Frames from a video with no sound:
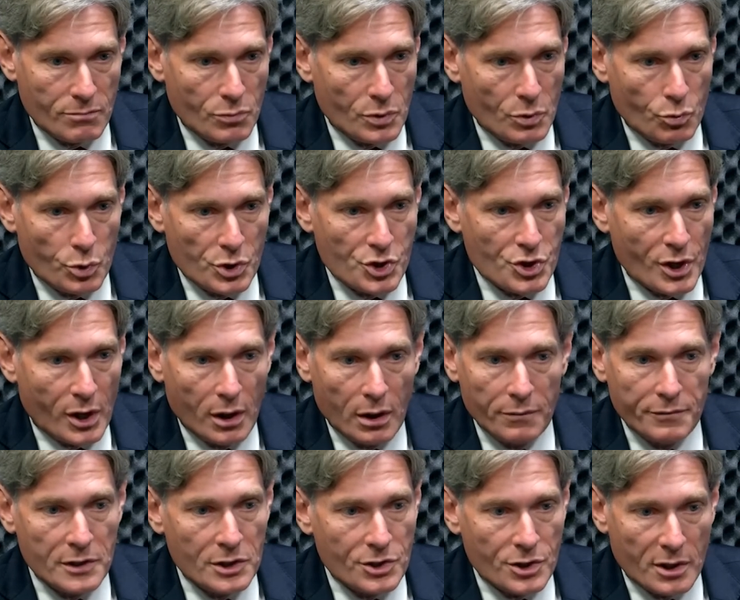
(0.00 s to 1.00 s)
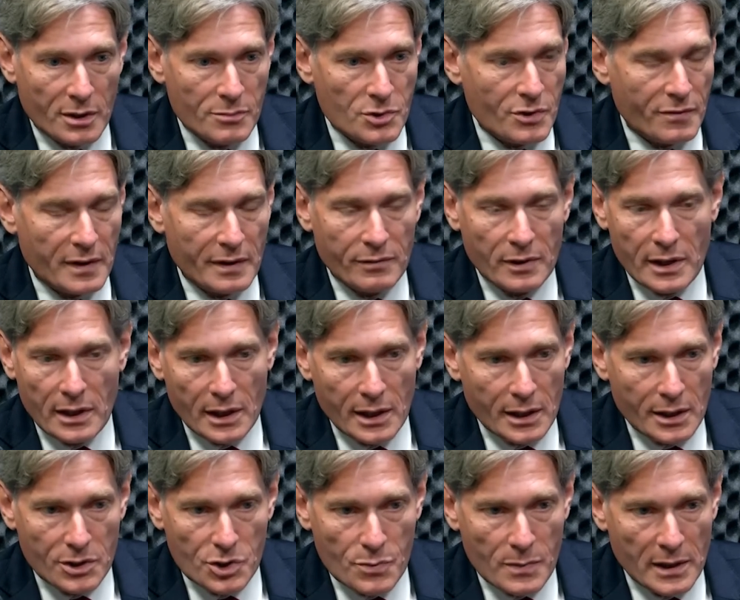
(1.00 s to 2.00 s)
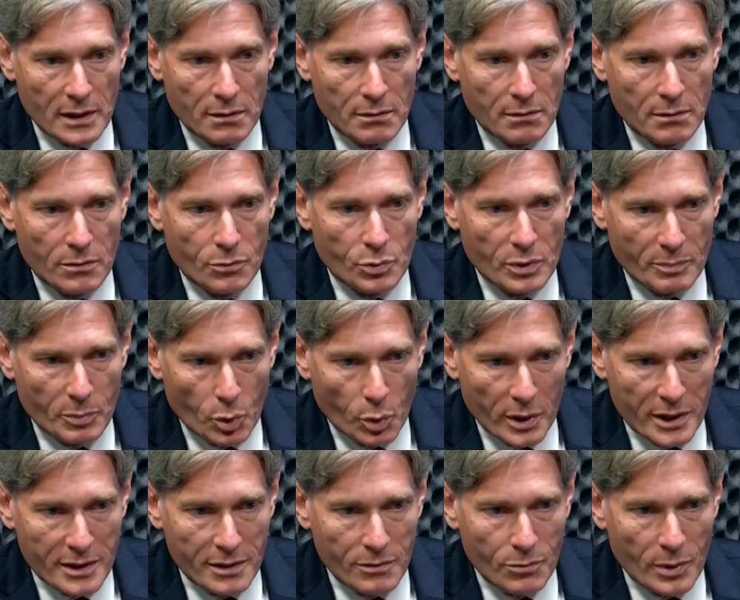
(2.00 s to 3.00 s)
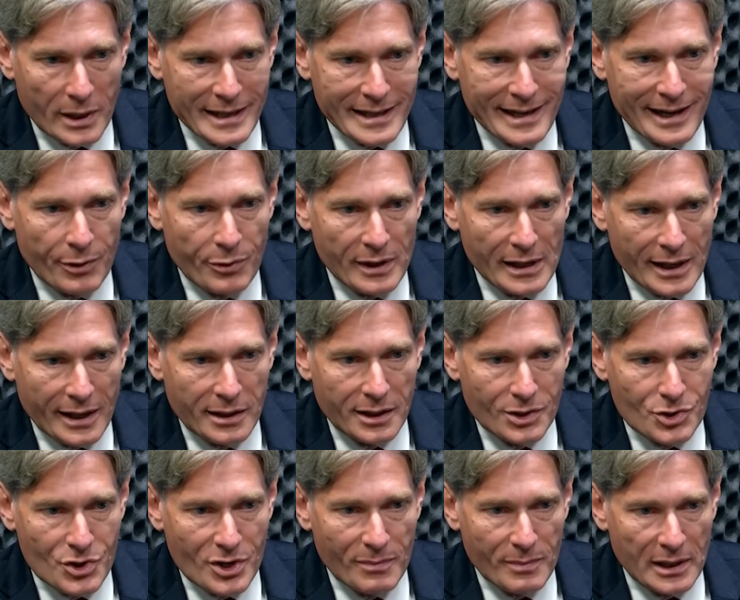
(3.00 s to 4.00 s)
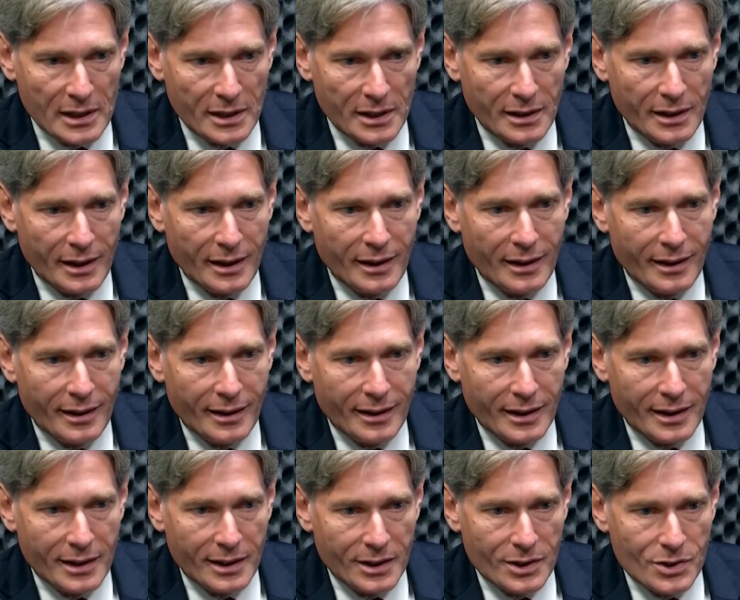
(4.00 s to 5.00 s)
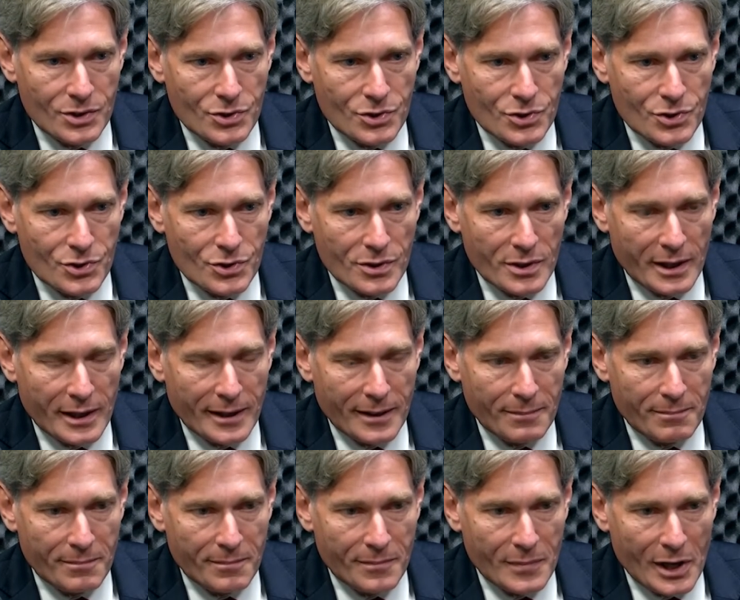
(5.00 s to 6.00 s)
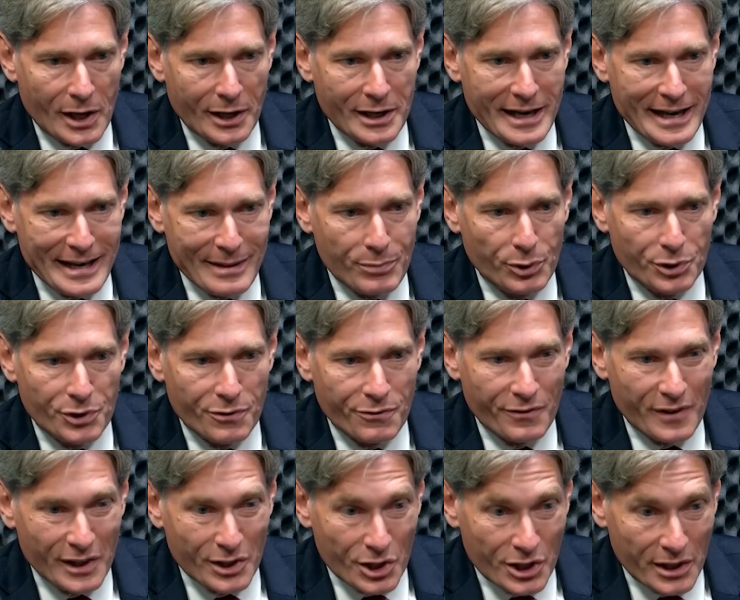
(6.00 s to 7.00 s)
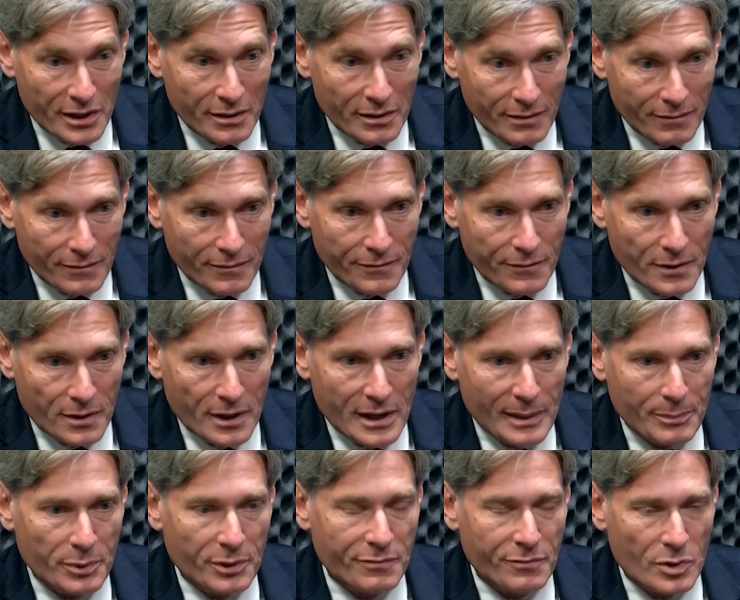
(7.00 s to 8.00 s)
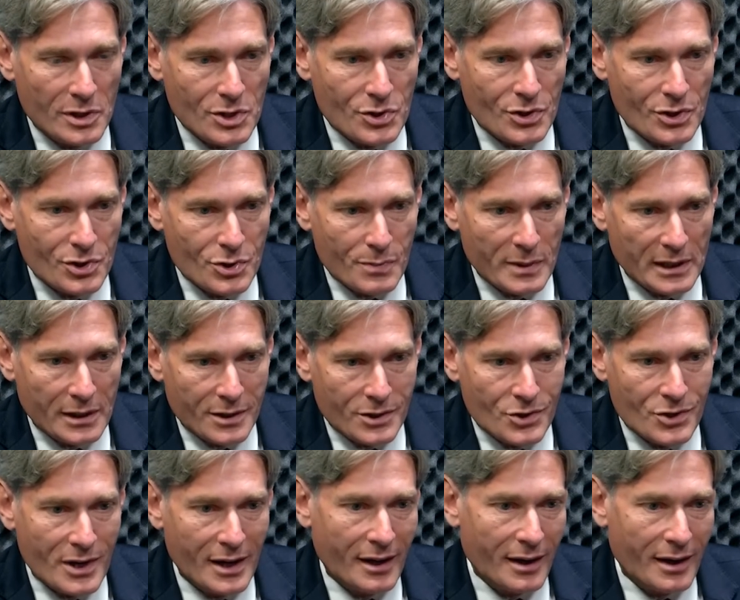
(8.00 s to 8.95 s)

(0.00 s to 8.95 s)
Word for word: resolved in terms of everything has been reported. Right now, the Ethics Committee is um, unable to function for a couple of reasons because